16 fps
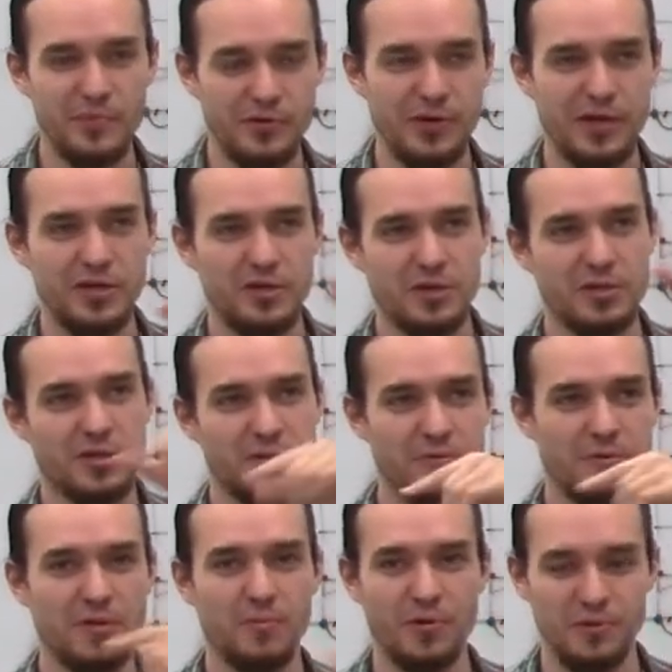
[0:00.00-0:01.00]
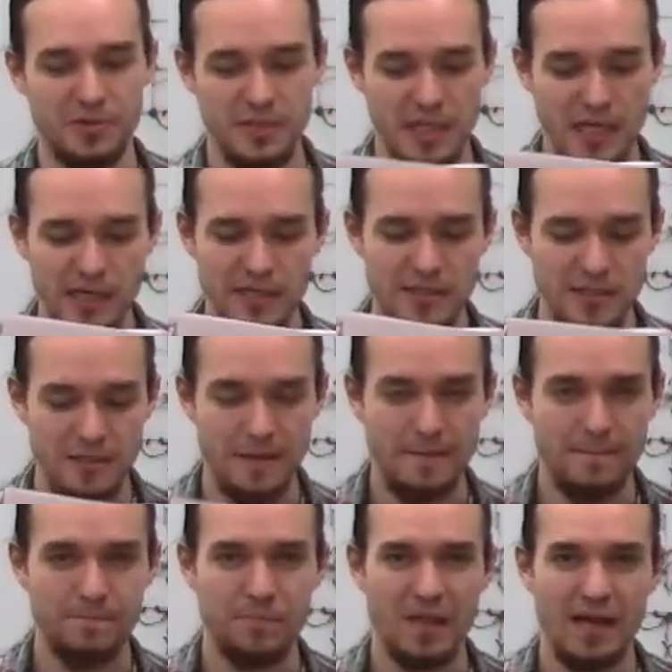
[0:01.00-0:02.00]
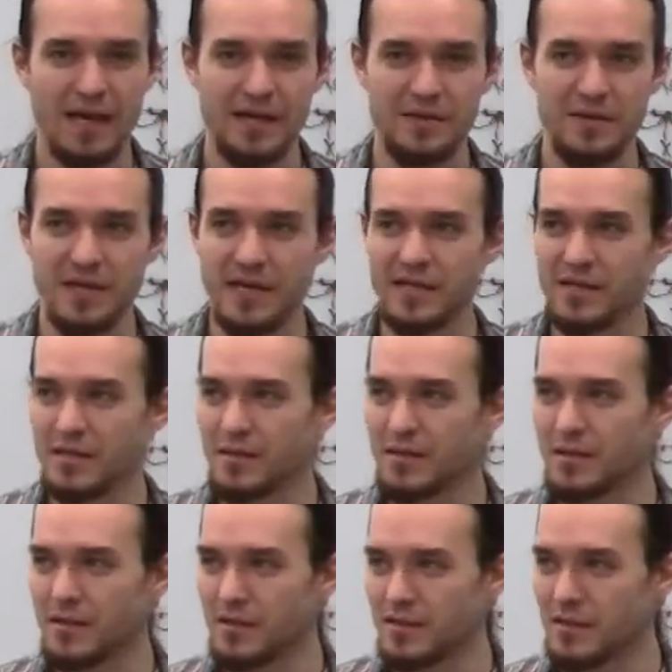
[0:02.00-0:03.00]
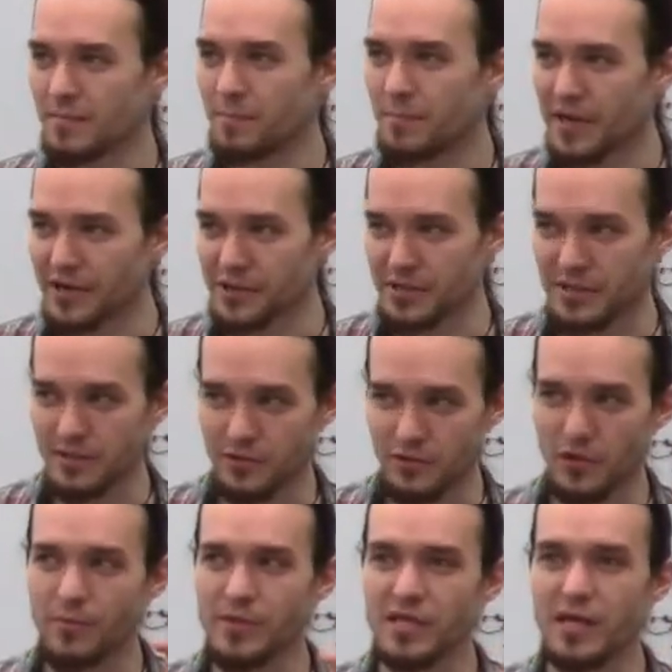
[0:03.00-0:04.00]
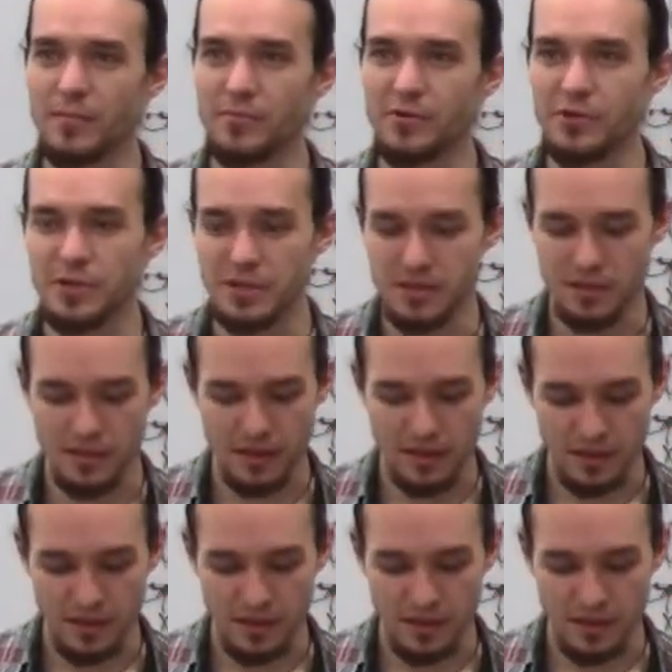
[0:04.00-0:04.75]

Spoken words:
operations to the both sides, and then parse the Roman numbers.